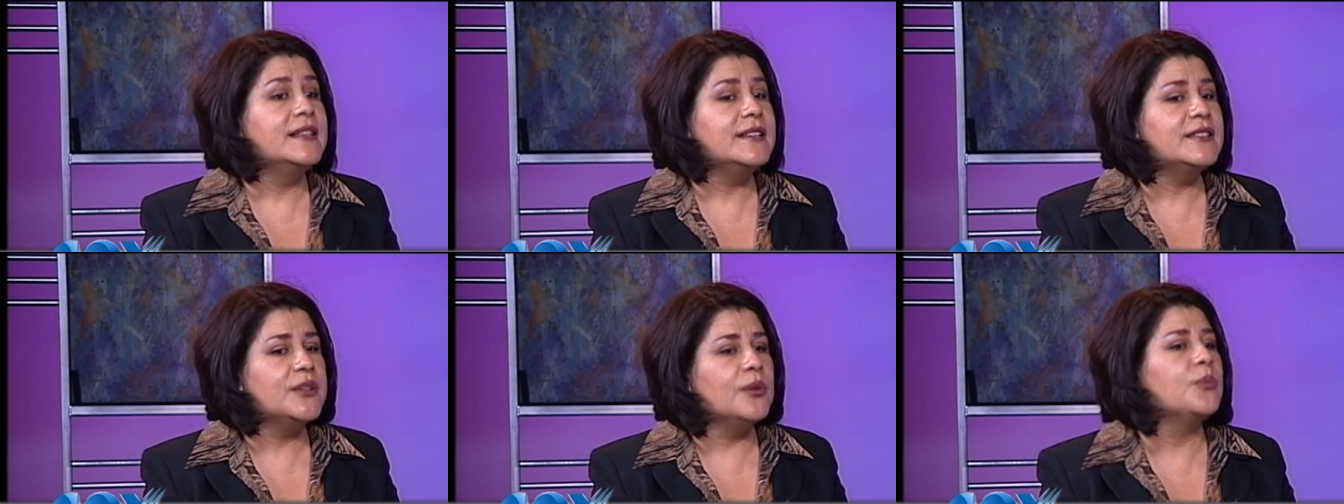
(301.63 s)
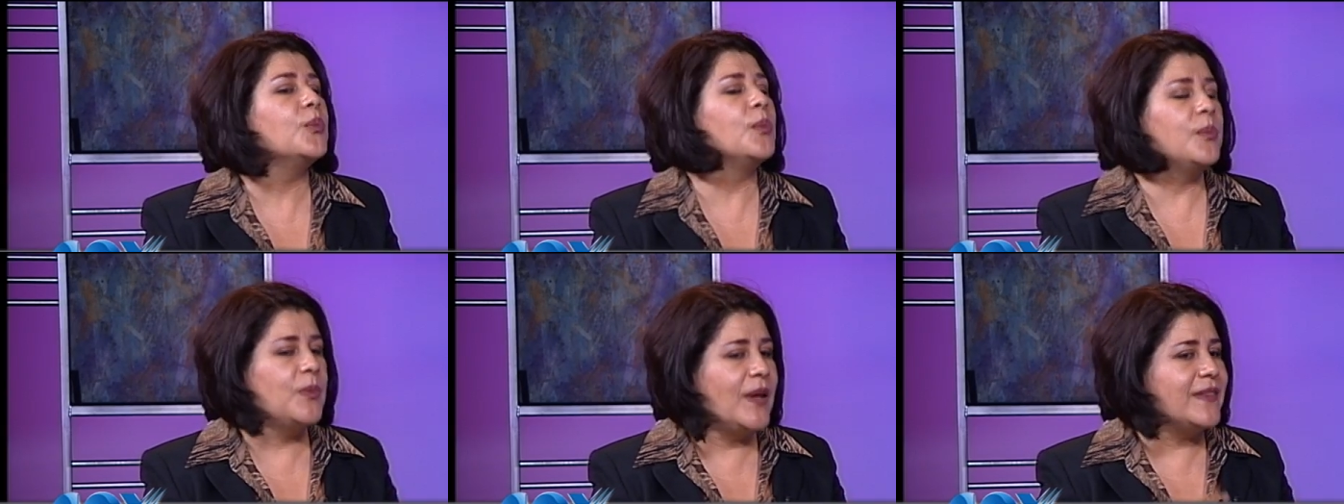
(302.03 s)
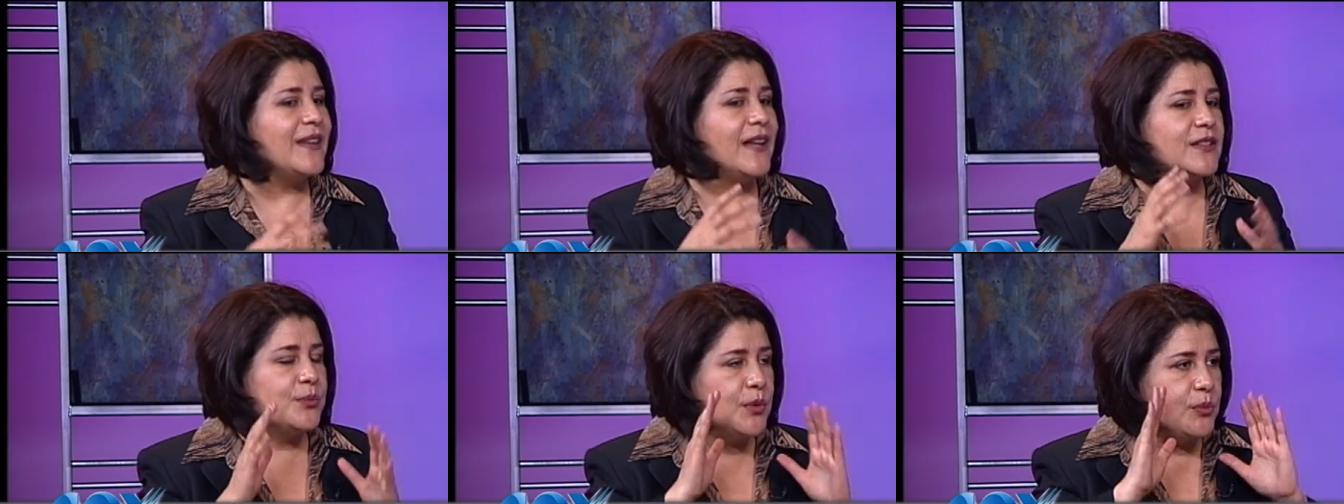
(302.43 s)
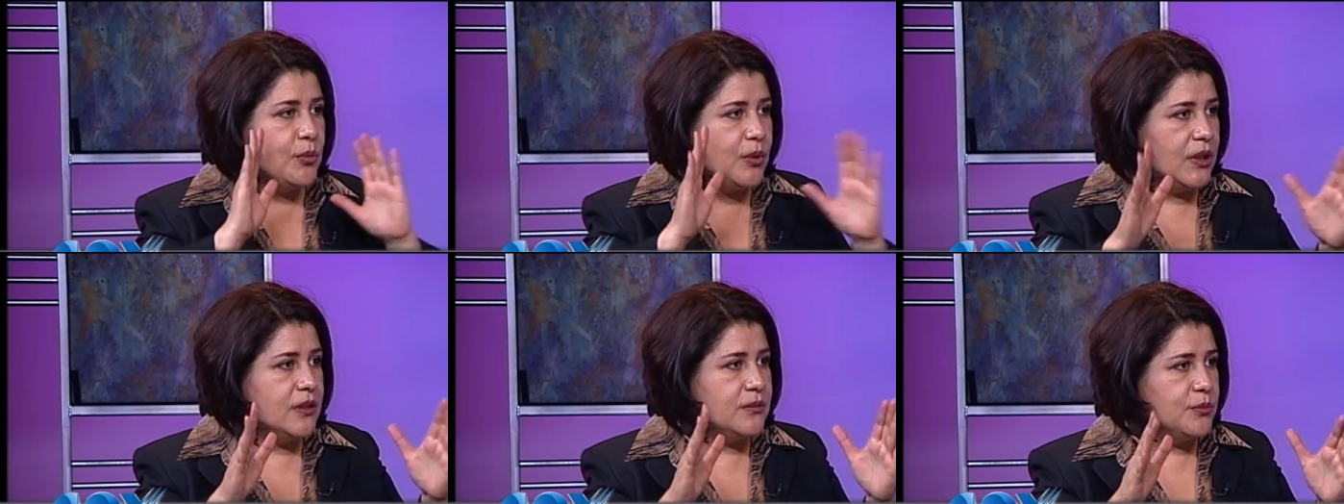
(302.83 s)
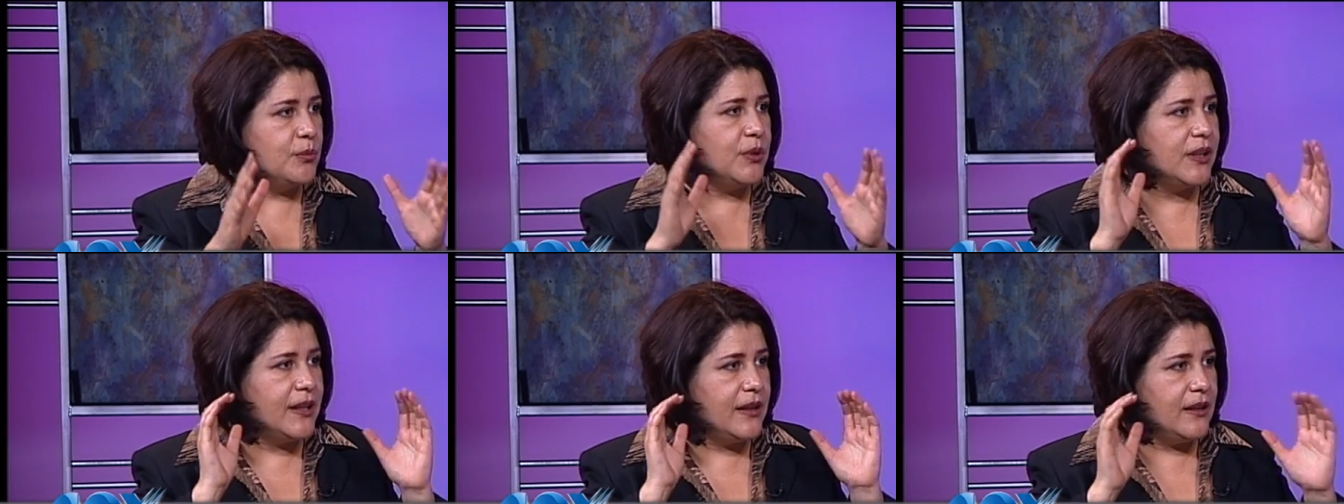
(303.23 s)
So that's what we want. We
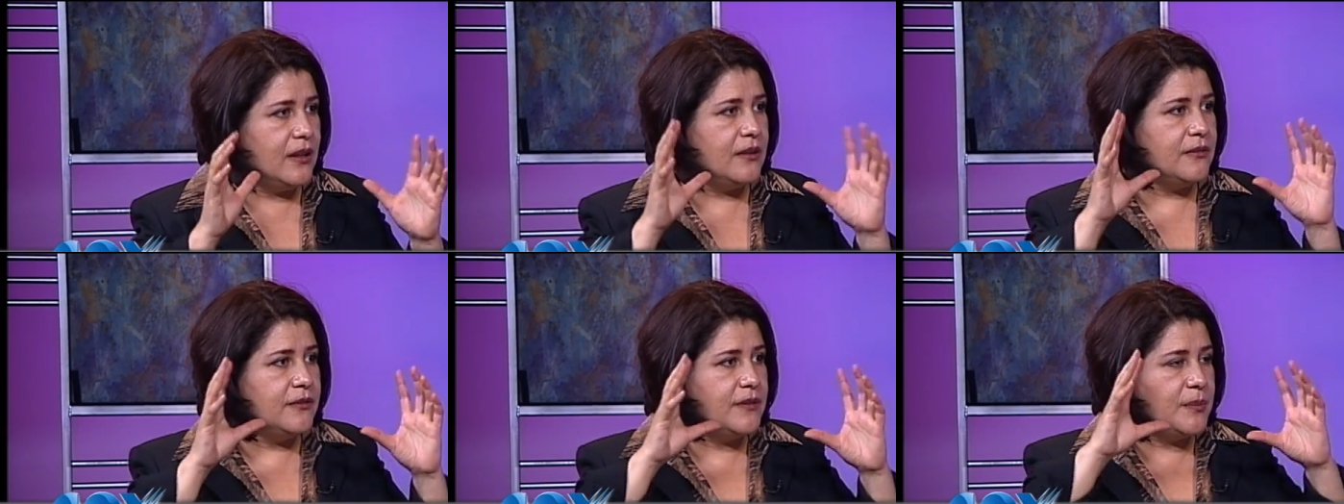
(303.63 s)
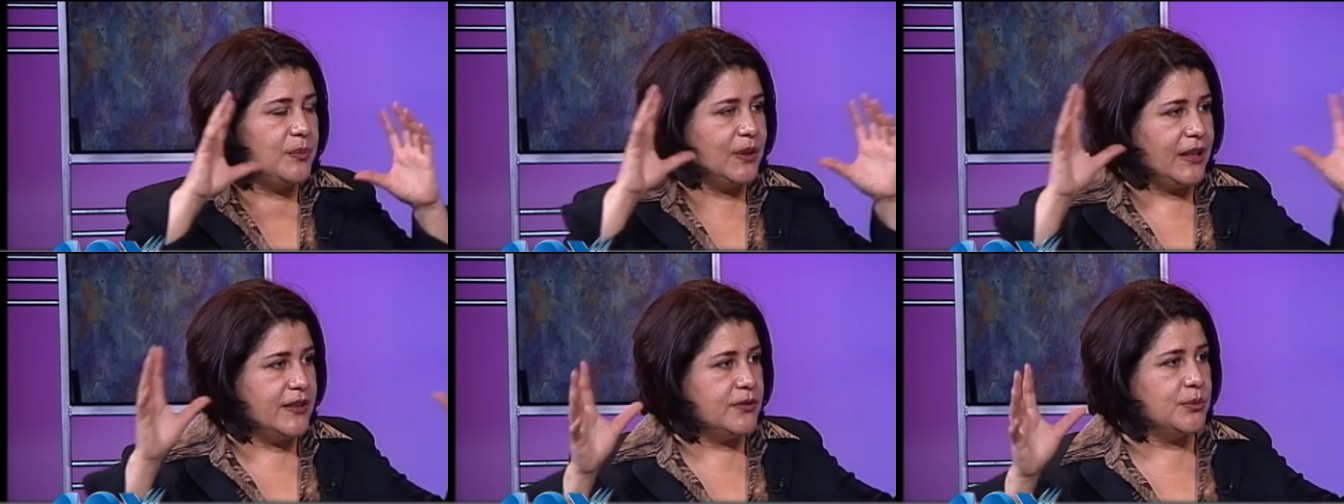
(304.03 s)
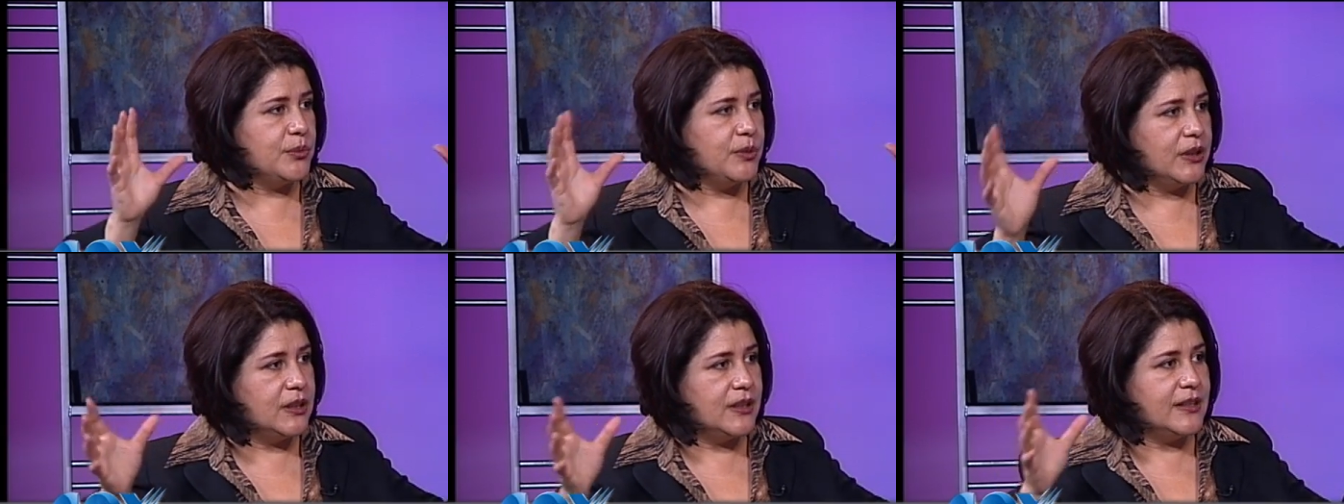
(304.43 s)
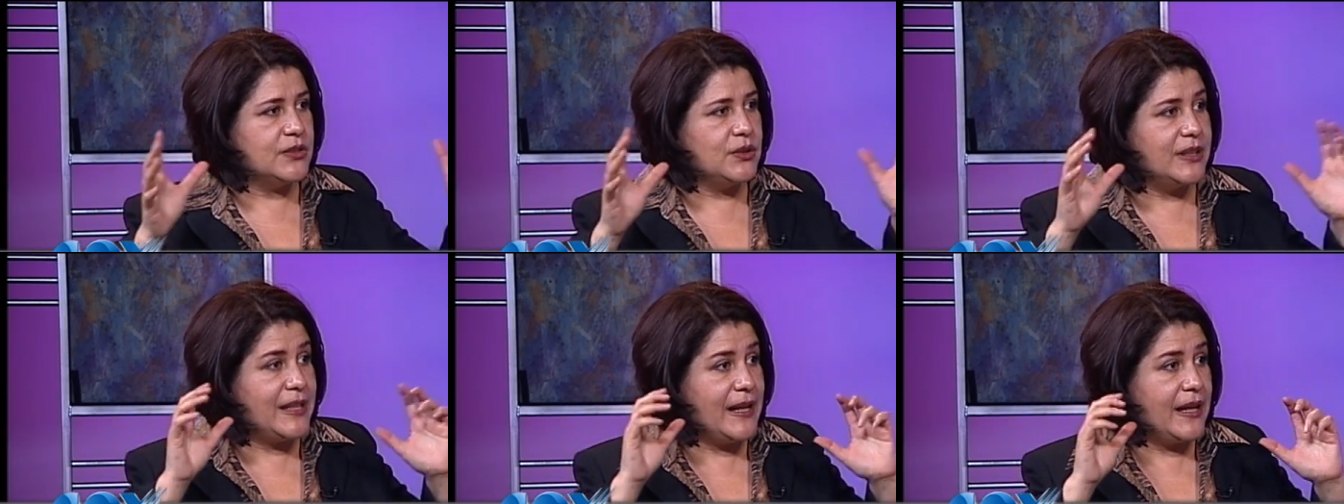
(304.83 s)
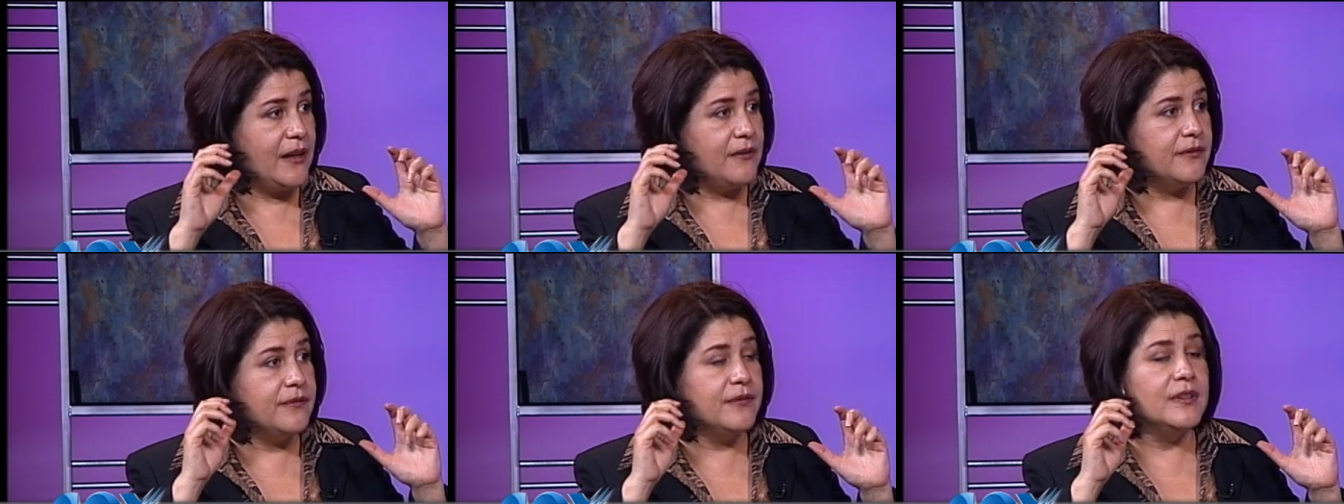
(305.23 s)
want to have a place where we can actually
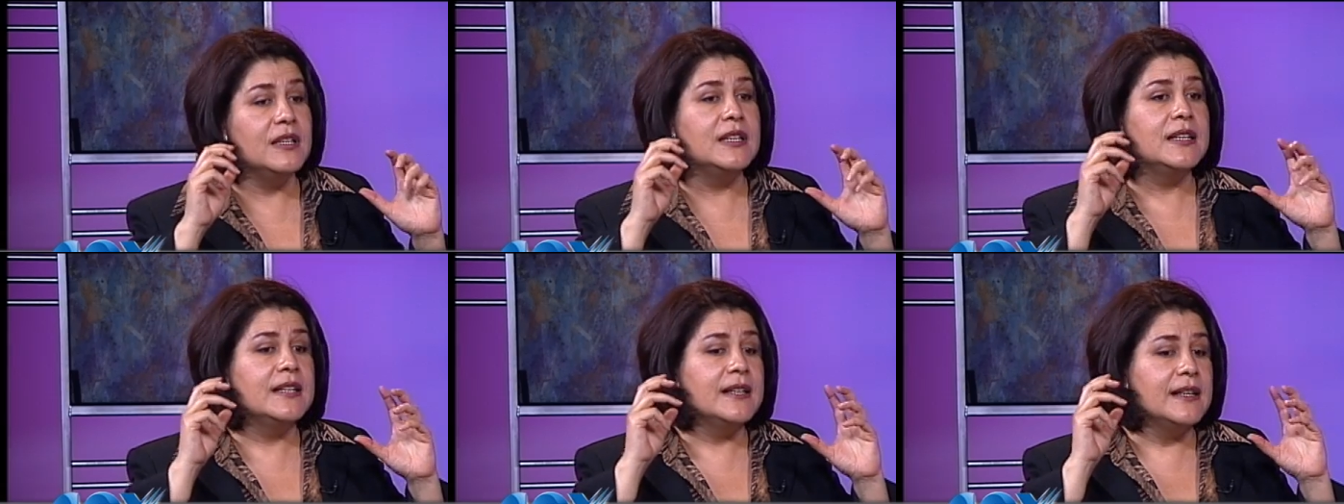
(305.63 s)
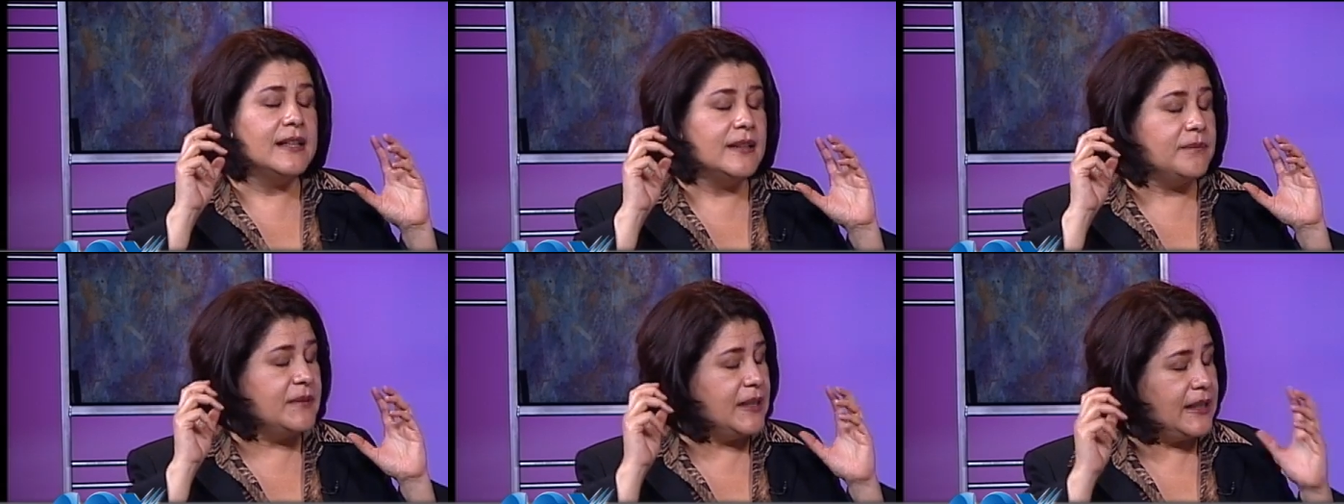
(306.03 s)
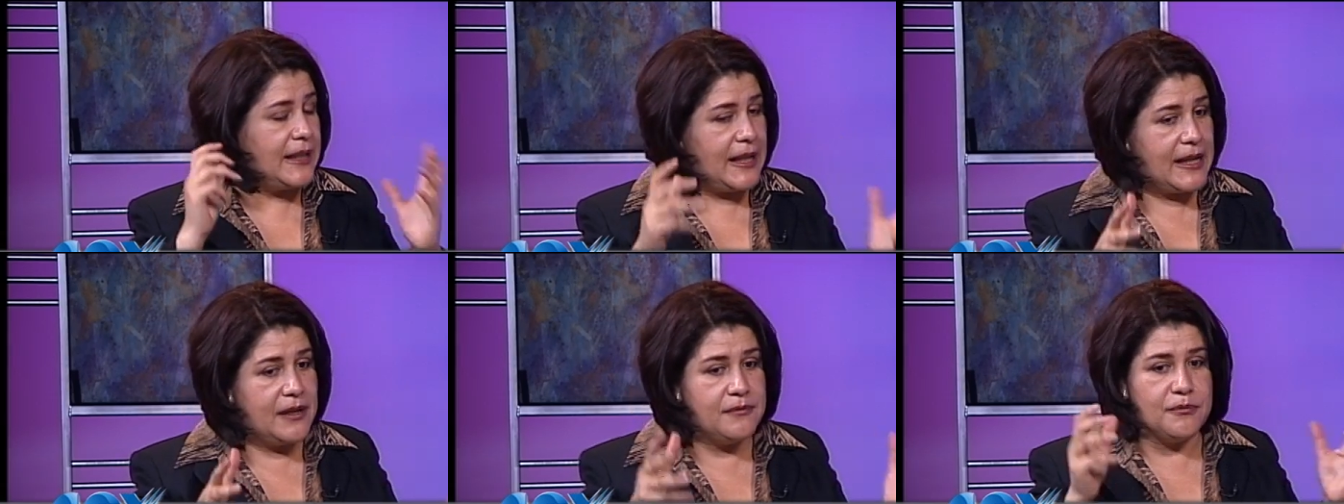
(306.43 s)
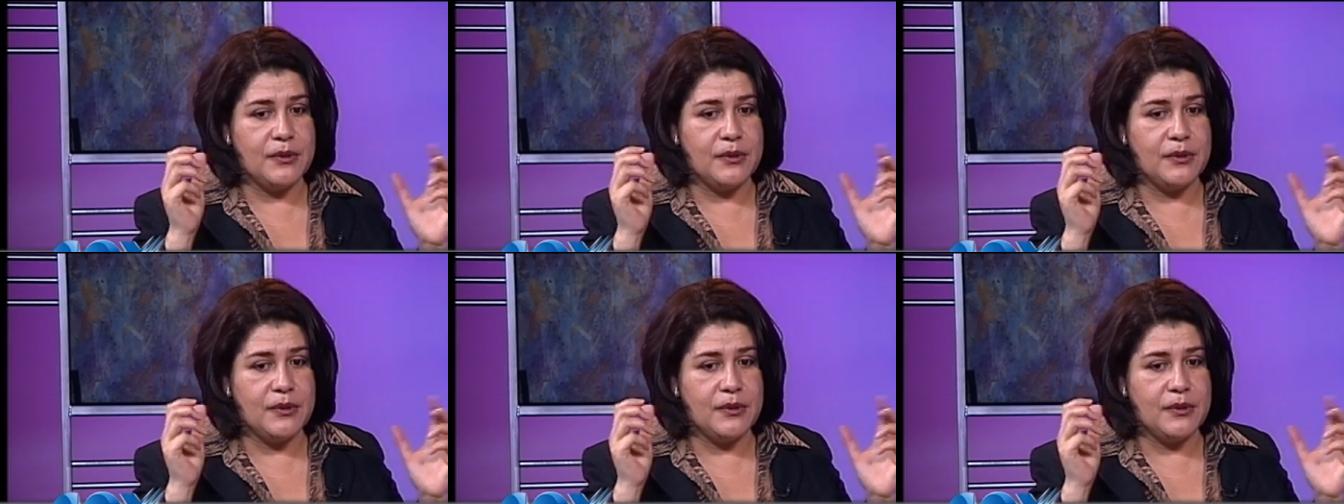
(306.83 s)
have a lab.